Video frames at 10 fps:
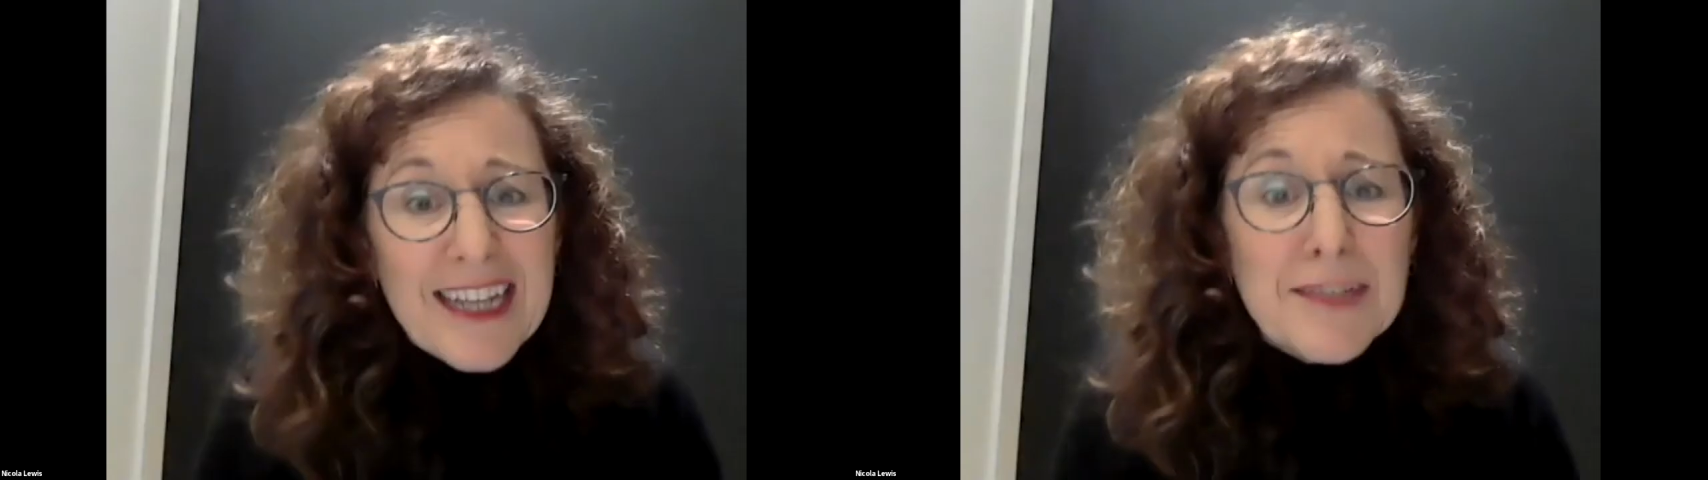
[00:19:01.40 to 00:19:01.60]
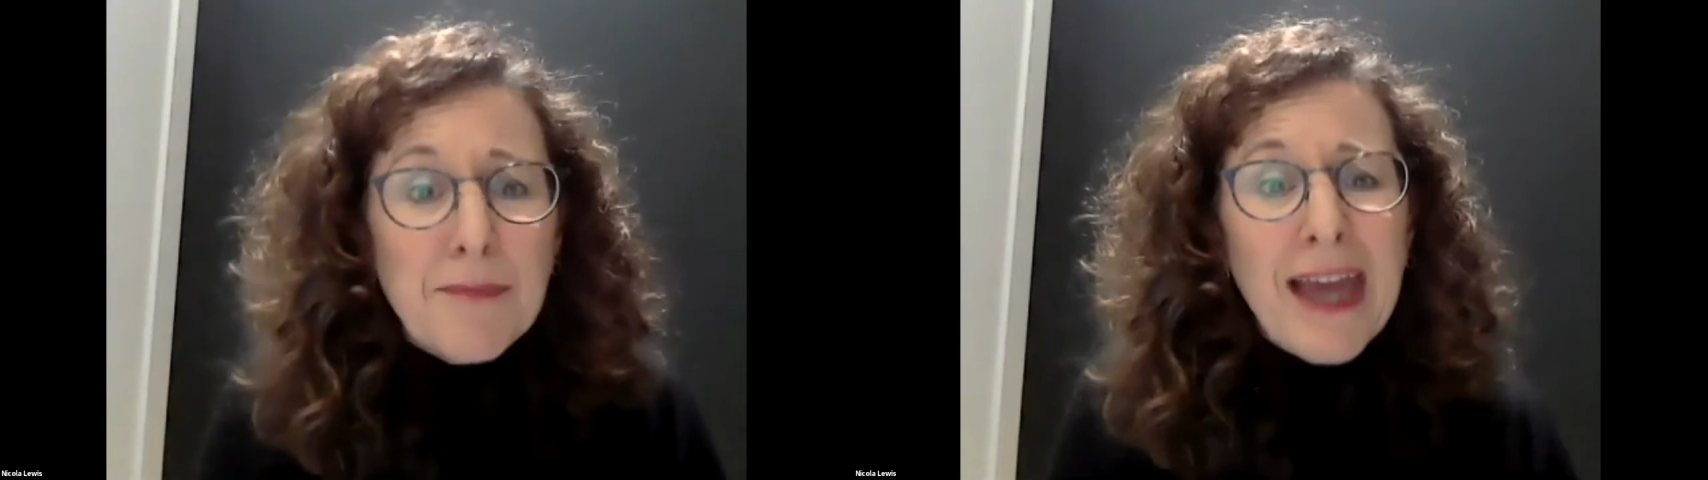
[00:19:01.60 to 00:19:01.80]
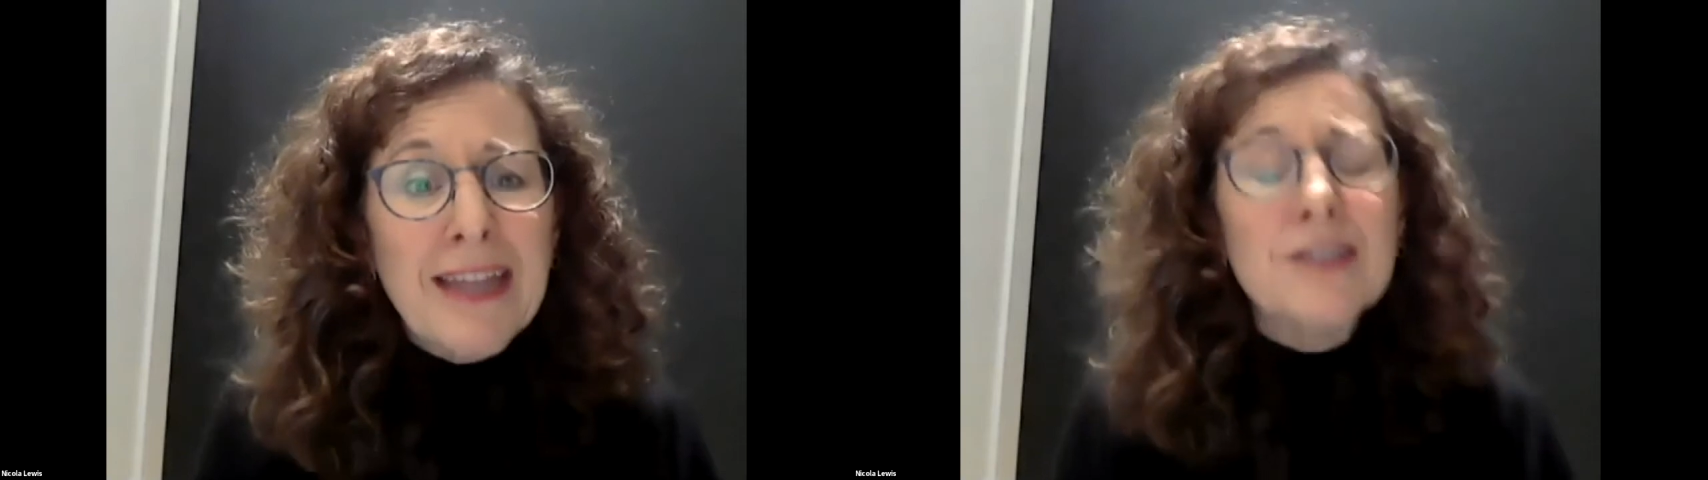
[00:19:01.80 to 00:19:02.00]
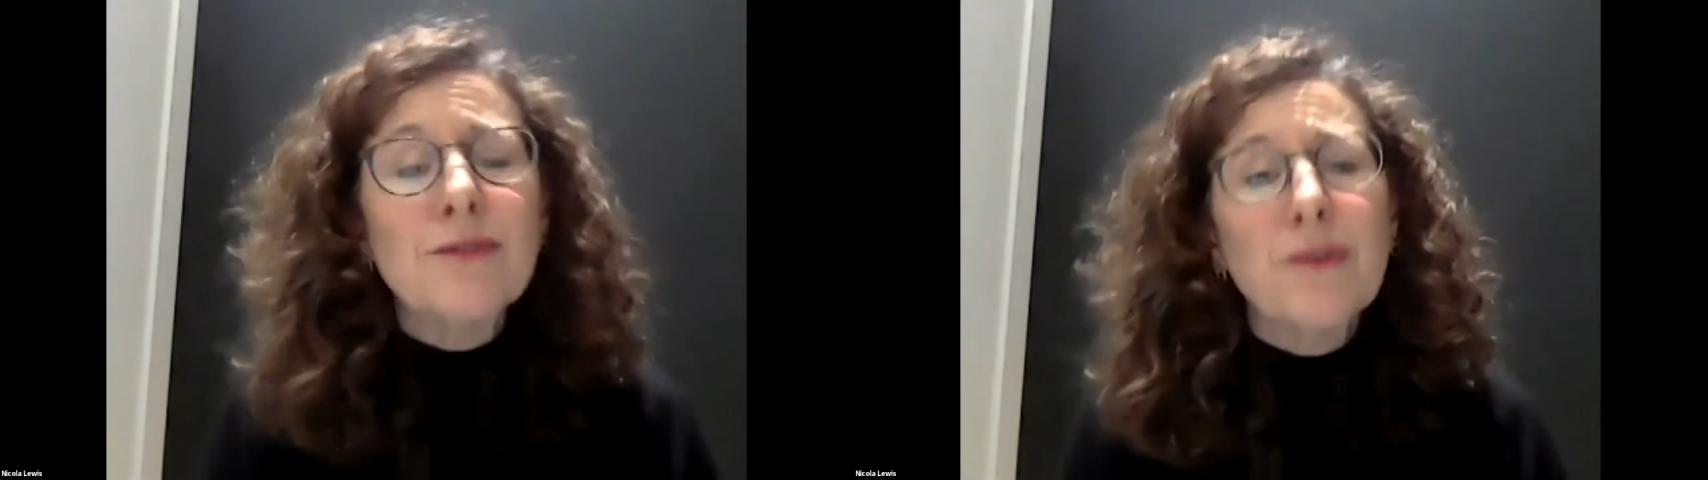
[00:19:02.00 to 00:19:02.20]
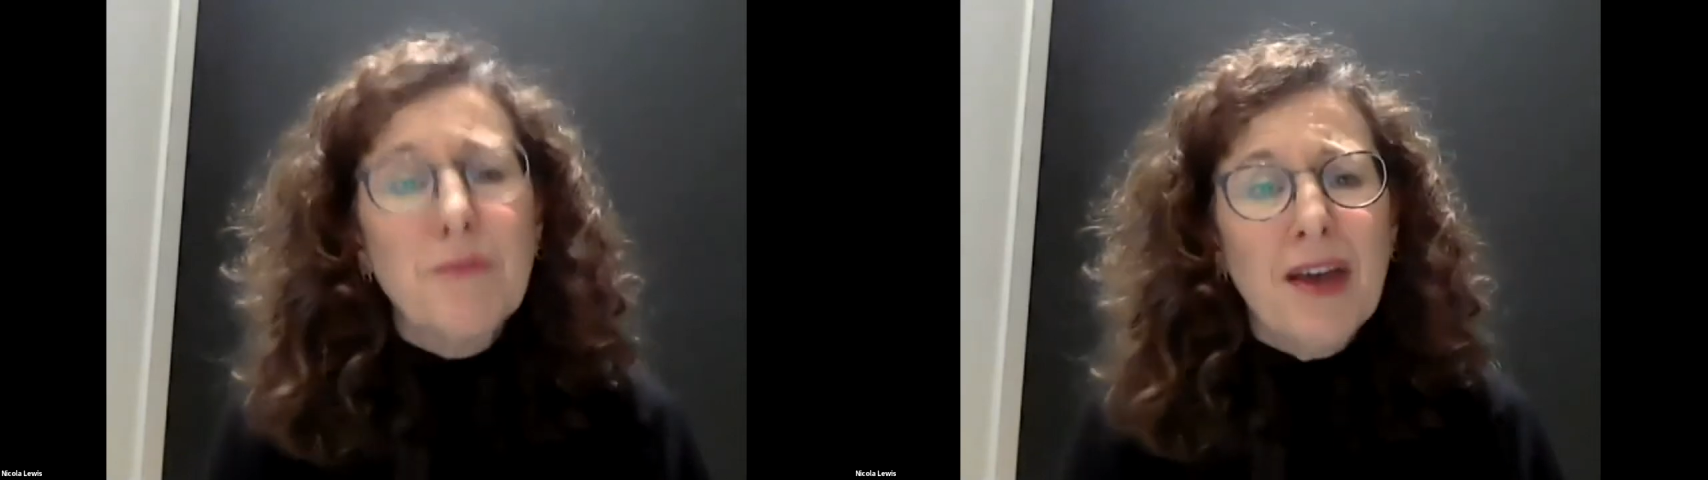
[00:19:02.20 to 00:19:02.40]
depends
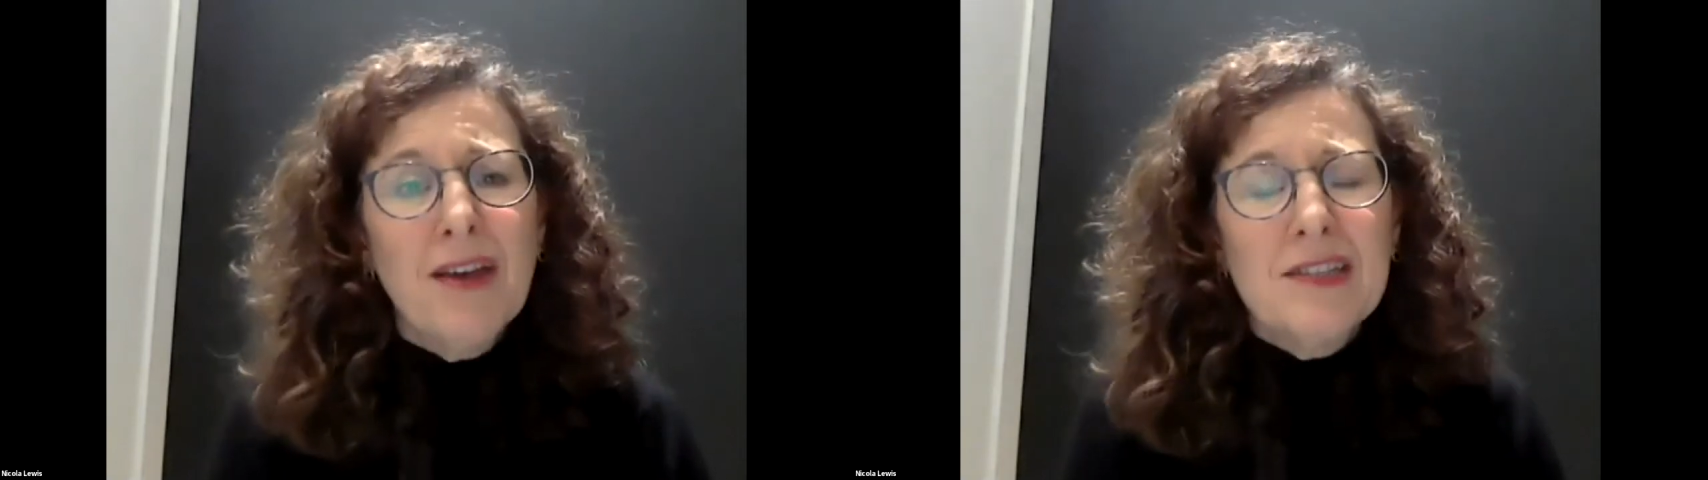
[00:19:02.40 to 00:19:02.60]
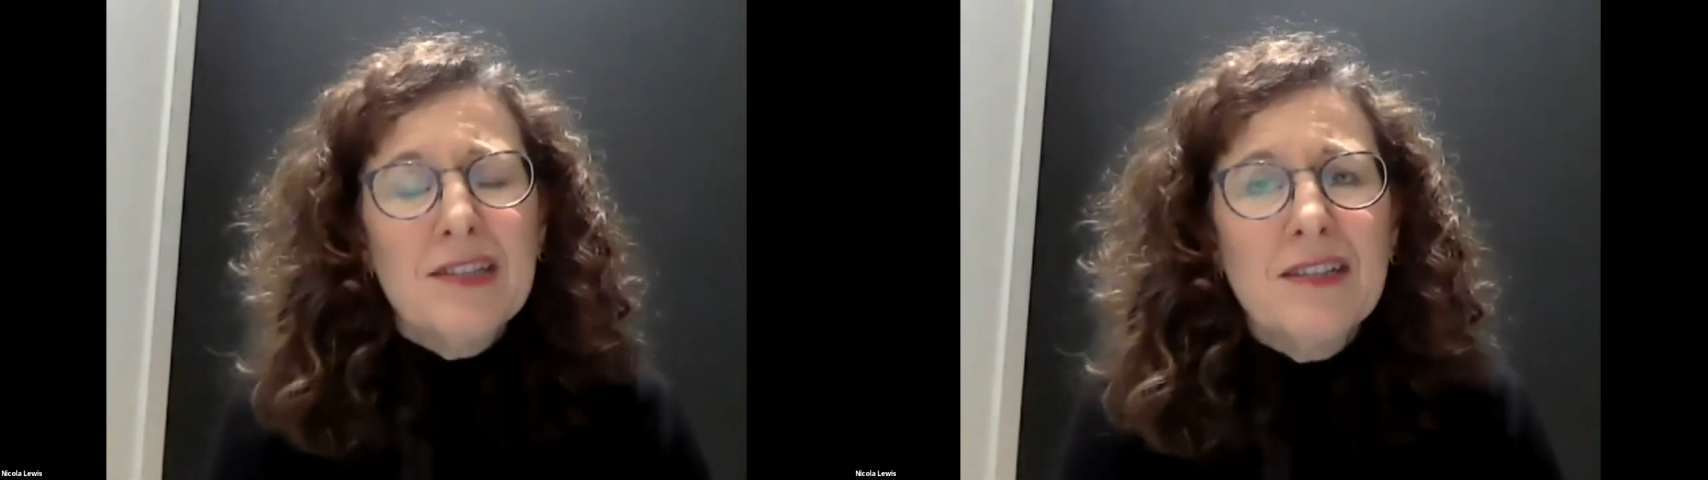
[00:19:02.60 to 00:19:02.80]
on the person.